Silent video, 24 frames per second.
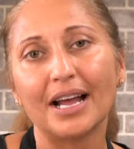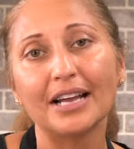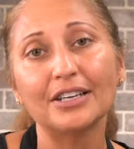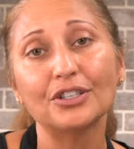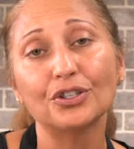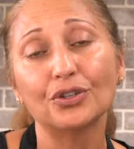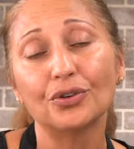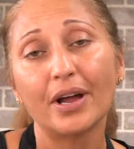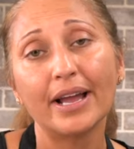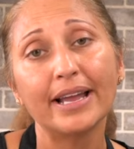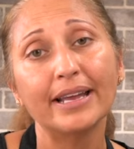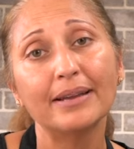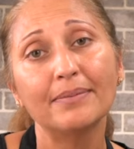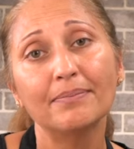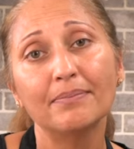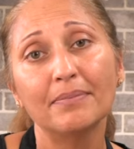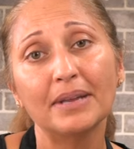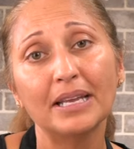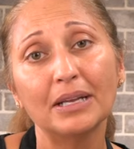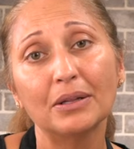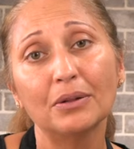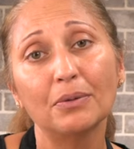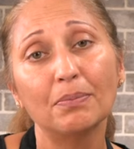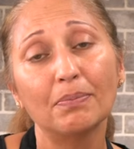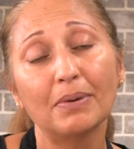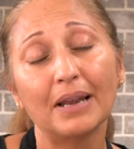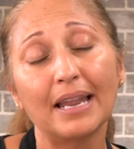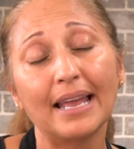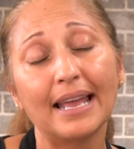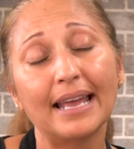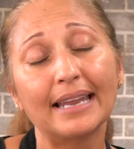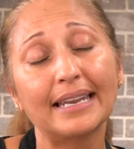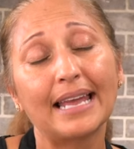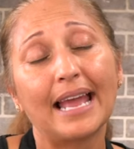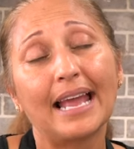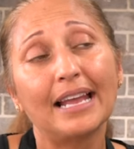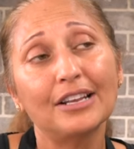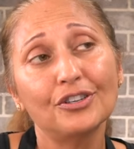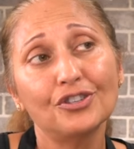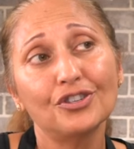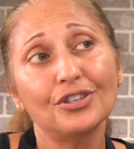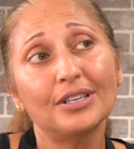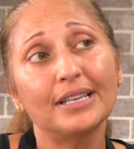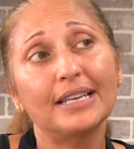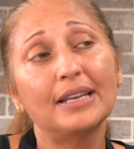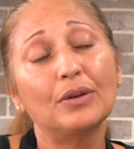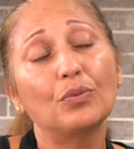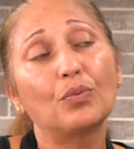I try and meal plan.
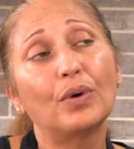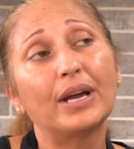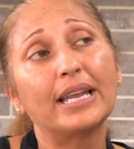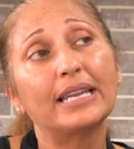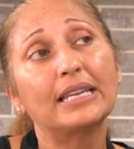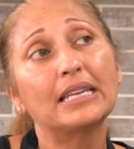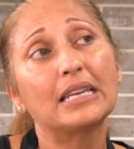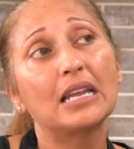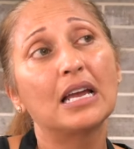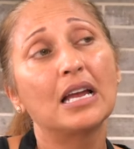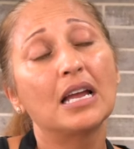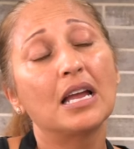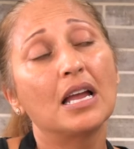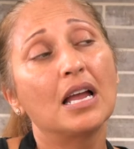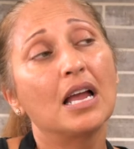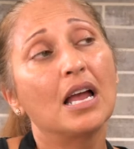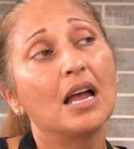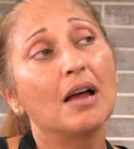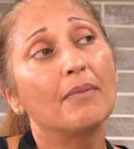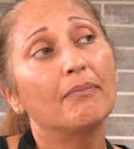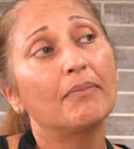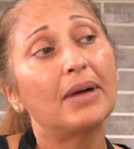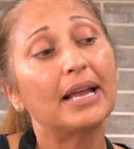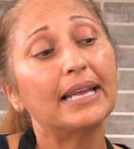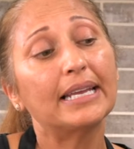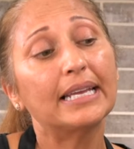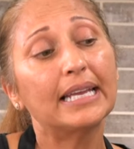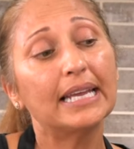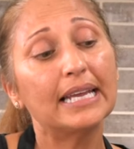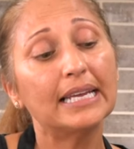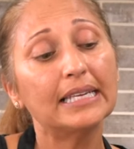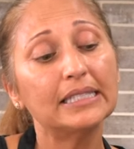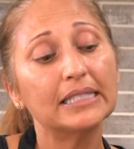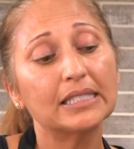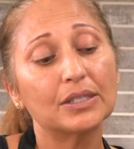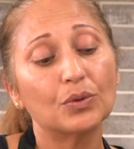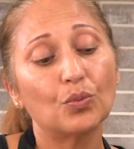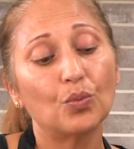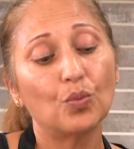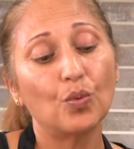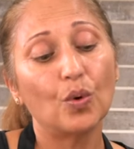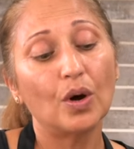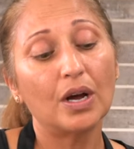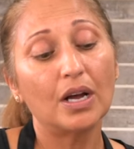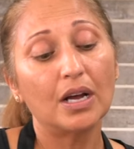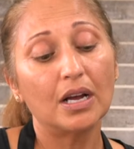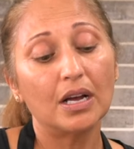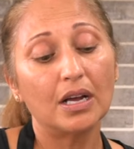Actually, when my kids
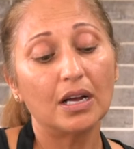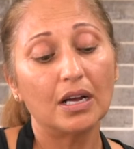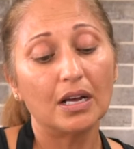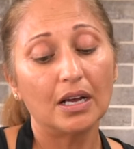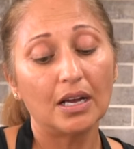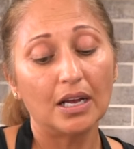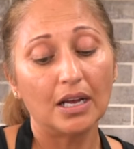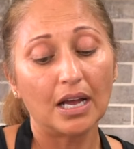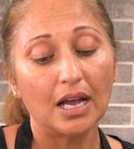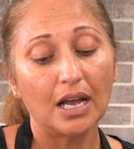were